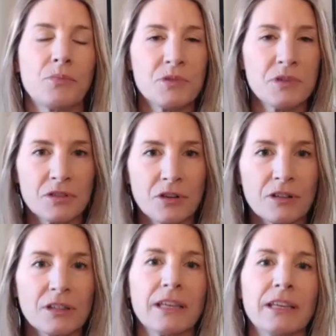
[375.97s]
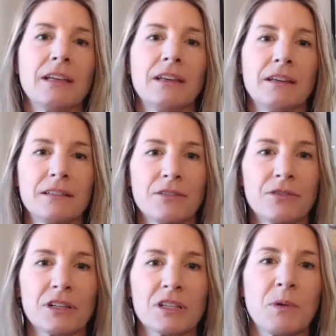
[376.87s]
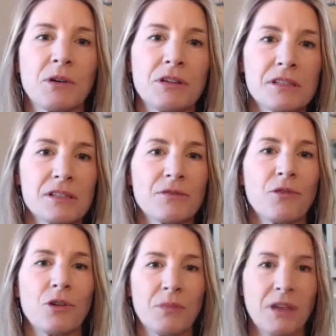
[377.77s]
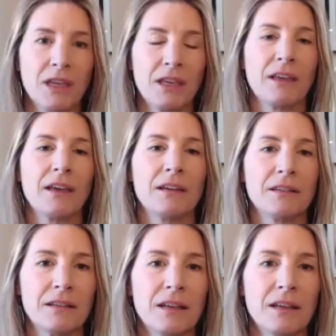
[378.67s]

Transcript: intercalating in different experiences for me. And